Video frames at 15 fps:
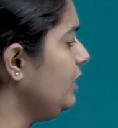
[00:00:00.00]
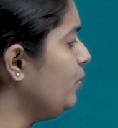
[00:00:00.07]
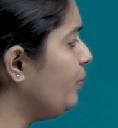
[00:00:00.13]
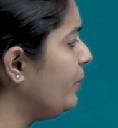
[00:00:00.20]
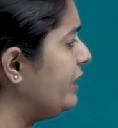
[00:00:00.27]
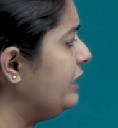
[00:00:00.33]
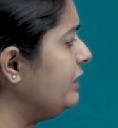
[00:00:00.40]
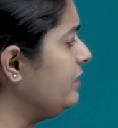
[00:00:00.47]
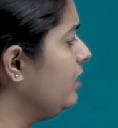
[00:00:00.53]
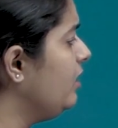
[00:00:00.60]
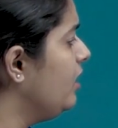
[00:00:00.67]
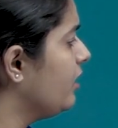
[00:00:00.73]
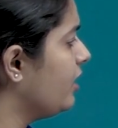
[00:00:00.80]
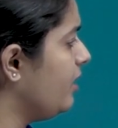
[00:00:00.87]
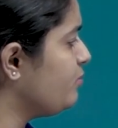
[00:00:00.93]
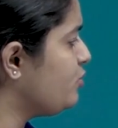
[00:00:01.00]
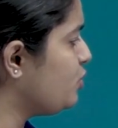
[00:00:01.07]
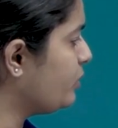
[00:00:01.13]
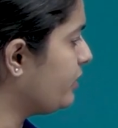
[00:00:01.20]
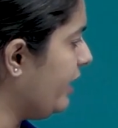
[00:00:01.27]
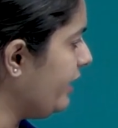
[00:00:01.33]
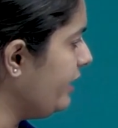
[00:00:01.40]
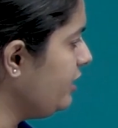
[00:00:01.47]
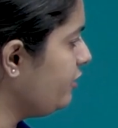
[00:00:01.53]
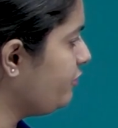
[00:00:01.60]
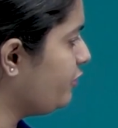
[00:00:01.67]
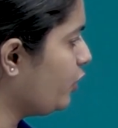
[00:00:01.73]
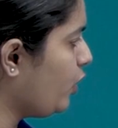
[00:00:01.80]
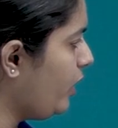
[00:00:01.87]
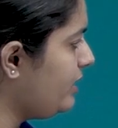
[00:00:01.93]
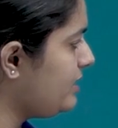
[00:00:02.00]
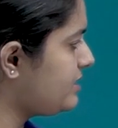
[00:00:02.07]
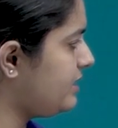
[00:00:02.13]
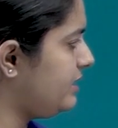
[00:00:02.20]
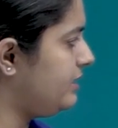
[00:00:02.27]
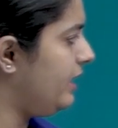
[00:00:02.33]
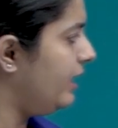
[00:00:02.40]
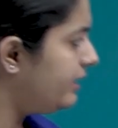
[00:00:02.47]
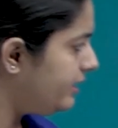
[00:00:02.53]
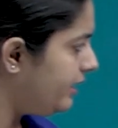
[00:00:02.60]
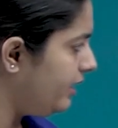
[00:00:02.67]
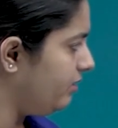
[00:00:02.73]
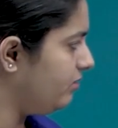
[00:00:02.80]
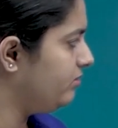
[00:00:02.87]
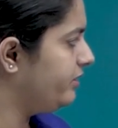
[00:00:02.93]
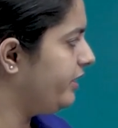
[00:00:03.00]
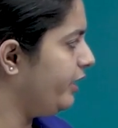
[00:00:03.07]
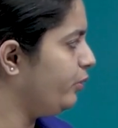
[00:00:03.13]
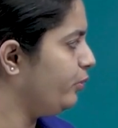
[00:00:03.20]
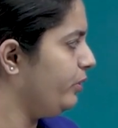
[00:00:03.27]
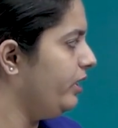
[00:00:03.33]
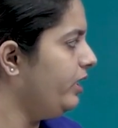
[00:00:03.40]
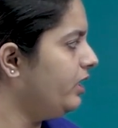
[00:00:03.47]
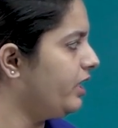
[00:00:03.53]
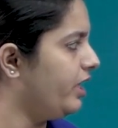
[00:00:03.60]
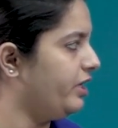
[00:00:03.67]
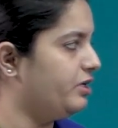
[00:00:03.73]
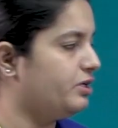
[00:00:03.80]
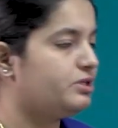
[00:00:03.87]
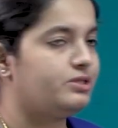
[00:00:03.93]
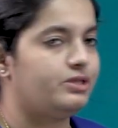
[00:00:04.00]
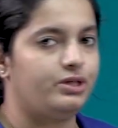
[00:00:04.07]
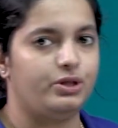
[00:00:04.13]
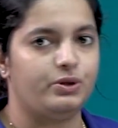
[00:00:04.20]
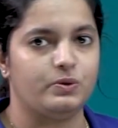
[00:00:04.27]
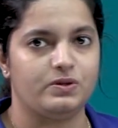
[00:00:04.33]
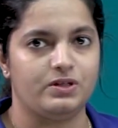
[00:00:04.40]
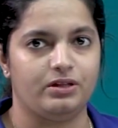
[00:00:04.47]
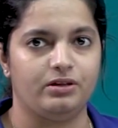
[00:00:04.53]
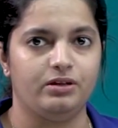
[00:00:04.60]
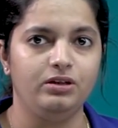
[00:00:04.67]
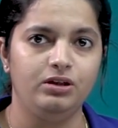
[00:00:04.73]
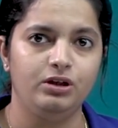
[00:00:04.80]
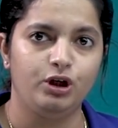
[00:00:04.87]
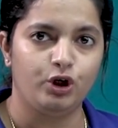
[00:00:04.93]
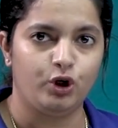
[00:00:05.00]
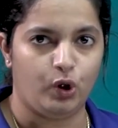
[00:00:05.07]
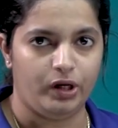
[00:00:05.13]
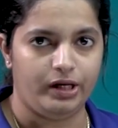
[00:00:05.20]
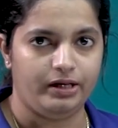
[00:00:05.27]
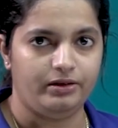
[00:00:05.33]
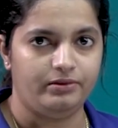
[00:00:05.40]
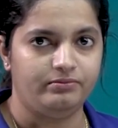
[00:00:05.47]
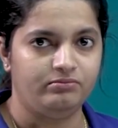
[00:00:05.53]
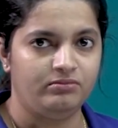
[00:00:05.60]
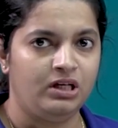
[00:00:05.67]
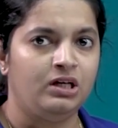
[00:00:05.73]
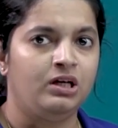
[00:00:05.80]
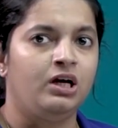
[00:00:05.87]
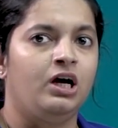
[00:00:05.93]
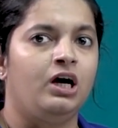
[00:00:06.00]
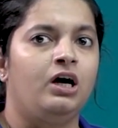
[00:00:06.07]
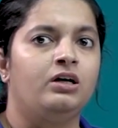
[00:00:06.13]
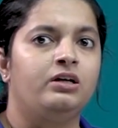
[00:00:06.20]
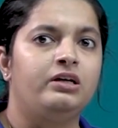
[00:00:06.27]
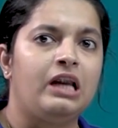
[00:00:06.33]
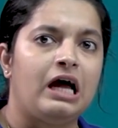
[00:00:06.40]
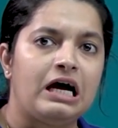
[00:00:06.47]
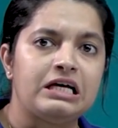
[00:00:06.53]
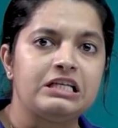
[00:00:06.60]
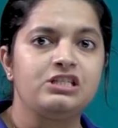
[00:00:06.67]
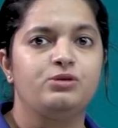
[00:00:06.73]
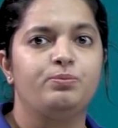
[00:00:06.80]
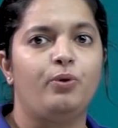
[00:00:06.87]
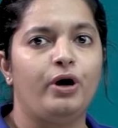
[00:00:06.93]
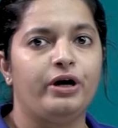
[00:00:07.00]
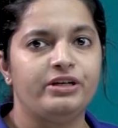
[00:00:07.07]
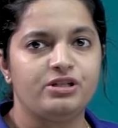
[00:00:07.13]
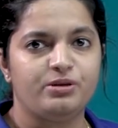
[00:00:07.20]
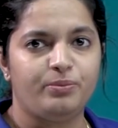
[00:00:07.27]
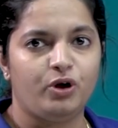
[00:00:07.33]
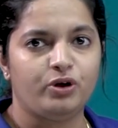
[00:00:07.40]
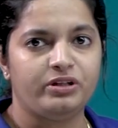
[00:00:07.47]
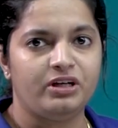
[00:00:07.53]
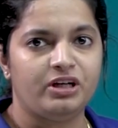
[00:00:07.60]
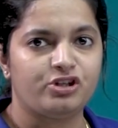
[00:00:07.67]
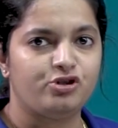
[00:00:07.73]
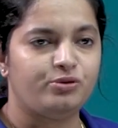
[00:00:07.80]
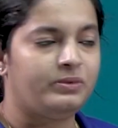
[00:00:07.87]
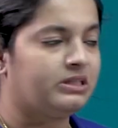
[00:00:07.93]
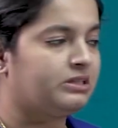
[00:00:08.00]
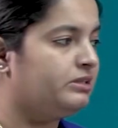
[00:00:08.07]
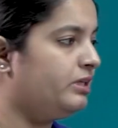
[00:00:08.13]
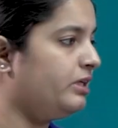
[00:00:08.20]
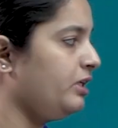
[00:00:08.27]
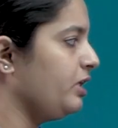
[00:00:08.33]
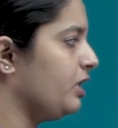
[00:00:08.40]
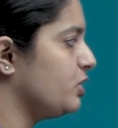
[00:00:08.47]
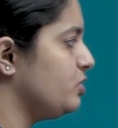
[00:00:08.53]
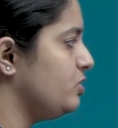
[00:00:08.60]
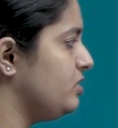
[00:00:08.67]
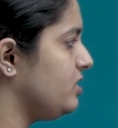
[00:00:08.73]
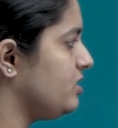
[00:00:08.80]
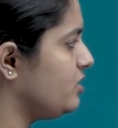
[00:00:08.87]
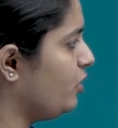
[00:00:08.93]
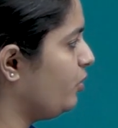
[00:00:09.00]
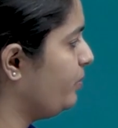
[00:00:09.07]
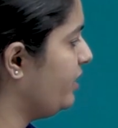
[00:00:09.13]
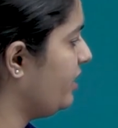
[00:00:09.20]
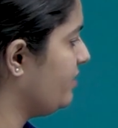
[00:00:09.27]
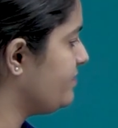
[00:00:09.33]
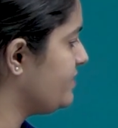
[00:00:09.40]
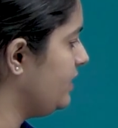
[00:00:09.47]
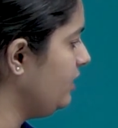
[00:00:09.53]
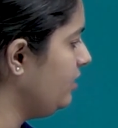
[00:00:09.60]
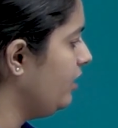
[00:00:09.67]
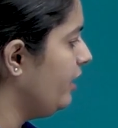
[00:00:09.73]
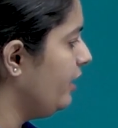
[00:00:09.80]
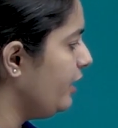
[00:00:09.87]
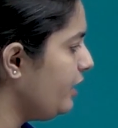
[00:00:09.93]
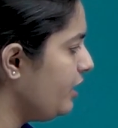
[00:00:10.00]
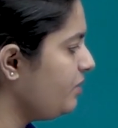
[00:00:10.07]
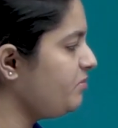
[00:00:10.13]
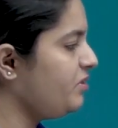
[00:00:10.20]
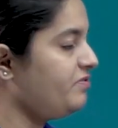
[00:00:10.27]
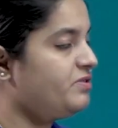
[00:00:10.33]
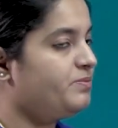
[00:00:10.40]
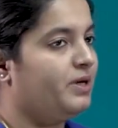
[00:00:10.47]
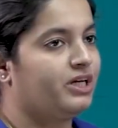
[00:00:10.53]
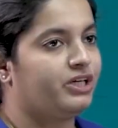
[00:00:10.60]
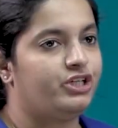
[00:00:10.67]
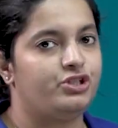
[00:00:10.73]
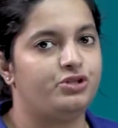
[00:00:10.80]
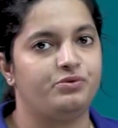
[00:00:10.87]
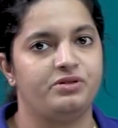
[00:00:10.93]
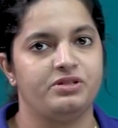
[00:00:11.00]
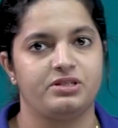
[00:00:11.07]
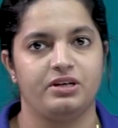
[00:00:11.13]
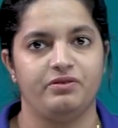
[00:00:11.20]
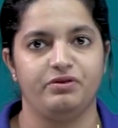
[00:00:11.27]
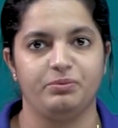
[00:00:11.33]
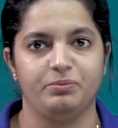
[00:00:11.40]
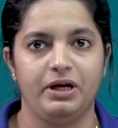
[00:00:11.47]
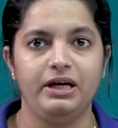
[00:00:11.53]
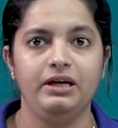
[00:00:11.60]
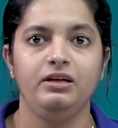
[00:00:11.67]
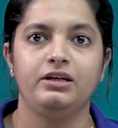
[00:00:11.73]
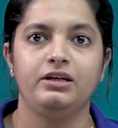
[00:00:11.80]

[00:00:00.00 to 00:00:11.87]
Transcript: when it comes to current, if a coil is conducting, then only current is induced in the coil. Last point about electromagnetic induction, just now we have seen EMF's magnitude is given by